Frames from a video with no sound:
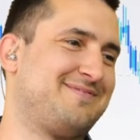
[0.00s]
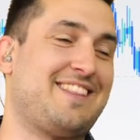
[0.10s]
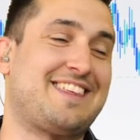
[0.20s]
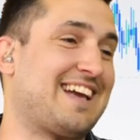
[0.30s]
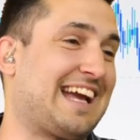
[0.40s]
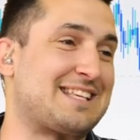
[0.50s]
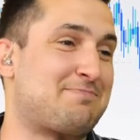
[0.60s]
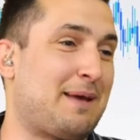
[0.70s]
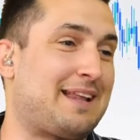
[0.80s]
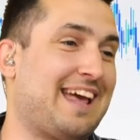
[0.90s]
I think I guess
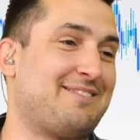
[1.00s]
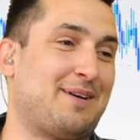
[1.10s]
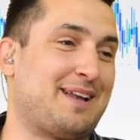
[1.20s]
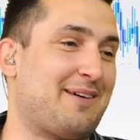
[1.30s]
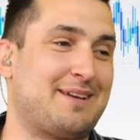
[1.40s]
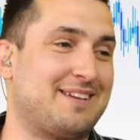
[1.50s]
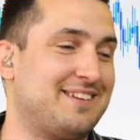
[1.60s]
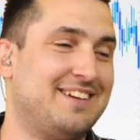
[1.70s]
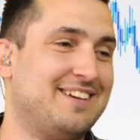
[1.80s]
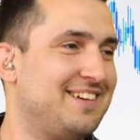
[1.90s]
Bitget, but I
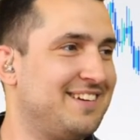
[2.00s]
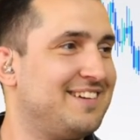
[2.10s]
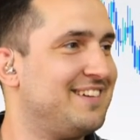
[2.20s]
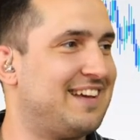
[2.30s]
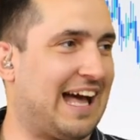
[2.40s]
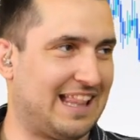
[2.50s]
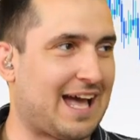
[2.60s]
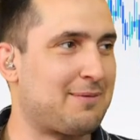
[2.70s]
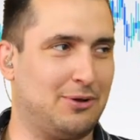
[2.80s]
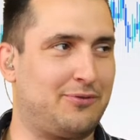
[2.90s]
mean, I
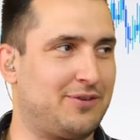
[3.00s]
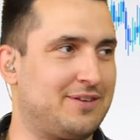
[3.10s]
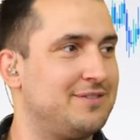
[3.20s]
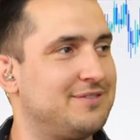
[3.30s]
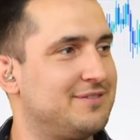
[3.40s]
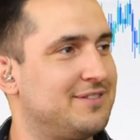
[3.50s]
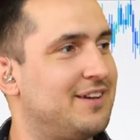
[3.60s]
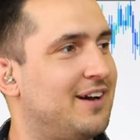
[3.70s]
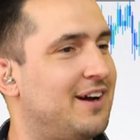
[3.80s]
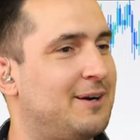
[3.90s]
like Bluefin.
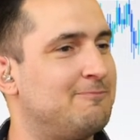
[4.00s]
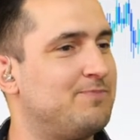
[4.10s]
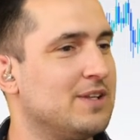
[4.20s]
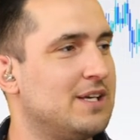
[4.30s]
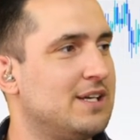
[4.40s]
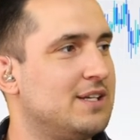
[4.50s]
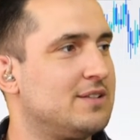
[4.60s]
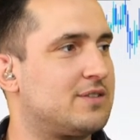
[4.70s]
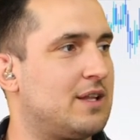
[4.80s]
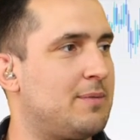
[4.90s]

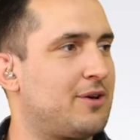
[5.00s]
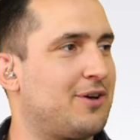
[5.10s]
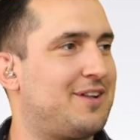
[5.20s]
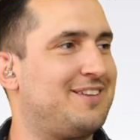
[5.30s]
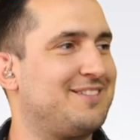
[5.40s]
So let me go.